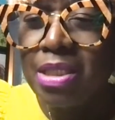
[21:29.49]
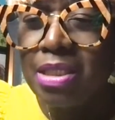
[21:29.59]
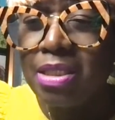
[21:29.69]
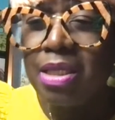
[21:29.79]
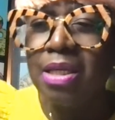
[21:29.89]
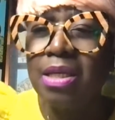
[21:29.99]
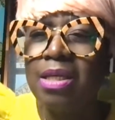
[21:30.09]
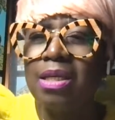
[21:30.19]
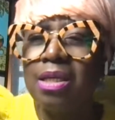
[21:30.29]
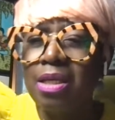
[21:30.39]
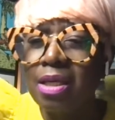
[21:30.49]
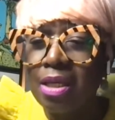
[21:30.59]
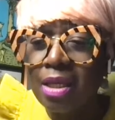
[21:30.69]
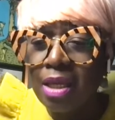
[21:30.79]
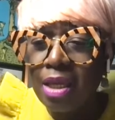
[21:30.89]
Mystic,
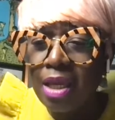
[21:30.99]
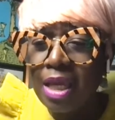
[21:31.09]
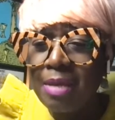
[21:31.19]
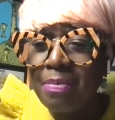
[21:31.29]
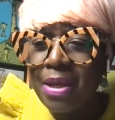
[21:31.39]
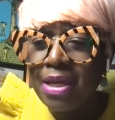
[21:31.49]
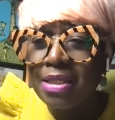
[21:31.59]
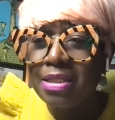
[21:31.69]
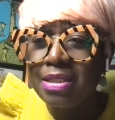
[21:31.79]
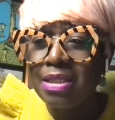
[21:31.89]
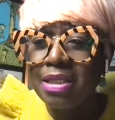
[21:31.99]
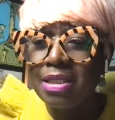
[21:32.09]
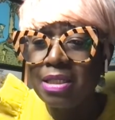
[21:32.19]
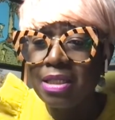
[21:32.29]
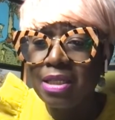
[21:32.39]
apex
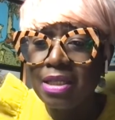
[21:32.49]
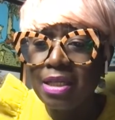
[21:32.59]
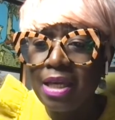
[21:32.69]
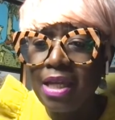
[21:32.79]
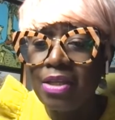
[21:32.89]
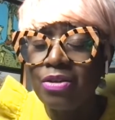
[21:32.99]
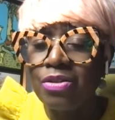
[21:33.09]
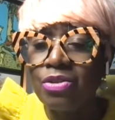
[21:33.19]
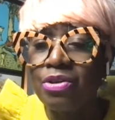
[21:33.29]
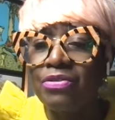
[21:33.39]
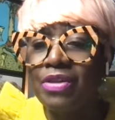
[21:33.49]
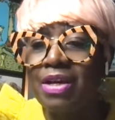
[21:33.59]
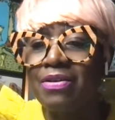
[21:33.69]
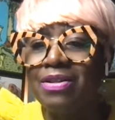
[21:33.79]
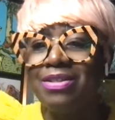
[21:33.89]
deity. Hello,
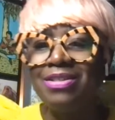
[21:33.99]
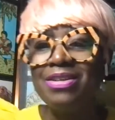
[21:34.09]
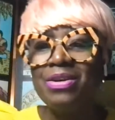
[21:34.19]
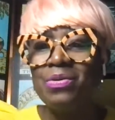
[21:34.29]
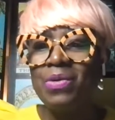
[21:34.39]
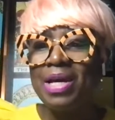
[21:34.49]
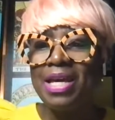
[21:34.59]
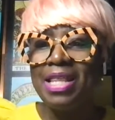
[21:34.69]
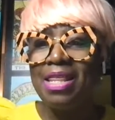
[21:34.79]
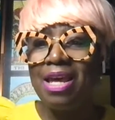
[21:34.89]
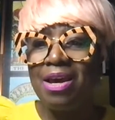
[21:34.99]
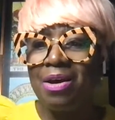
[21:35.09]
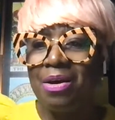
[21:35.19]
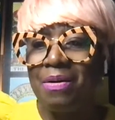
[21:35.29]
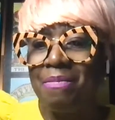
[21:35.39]
Zoe Flowers. Well,
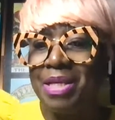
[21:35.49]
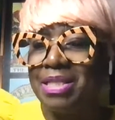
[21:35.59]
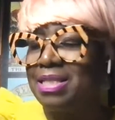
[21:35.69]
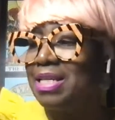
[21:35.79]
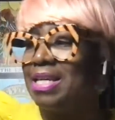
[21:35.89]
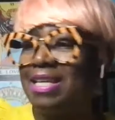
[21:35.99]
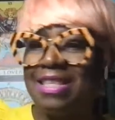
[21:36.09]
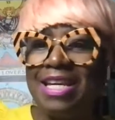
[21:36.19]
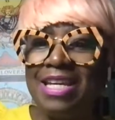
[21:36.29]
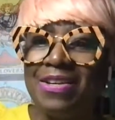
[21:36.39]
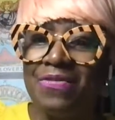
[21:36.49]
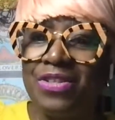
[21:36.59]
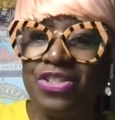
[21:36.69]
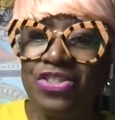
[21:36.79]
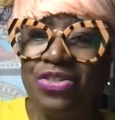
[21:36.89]
hello, Mystic.
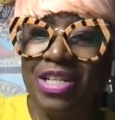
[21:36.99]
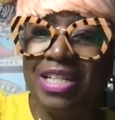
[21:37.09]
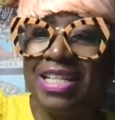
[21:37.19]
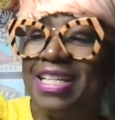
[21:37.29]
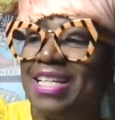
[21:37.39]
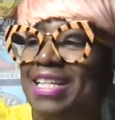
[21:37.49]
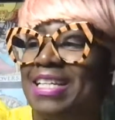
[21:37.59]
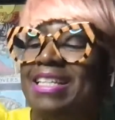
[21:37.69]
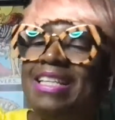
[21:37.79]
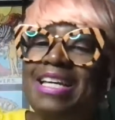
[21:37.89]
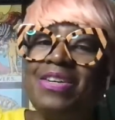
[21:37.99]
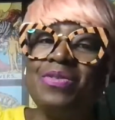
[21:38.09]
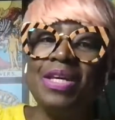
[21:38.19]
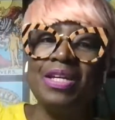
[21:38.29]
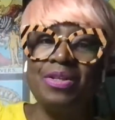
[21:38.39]
Thank you for joining.
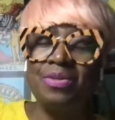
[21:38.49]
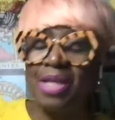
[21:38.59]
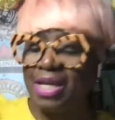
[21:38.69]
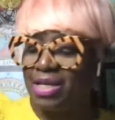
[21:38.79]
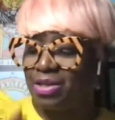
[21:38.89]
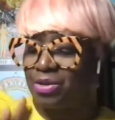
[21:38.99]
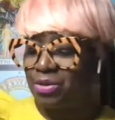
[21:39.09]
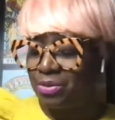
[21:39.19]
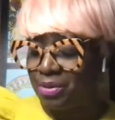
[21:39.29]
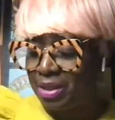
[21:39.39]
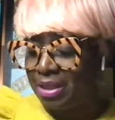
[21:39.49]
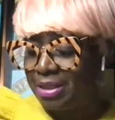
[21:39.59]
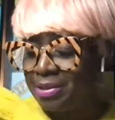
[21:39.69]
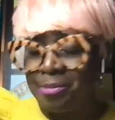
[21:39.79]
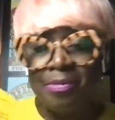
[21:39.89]
Thank you, thank you, thank
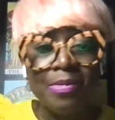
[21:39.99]
you.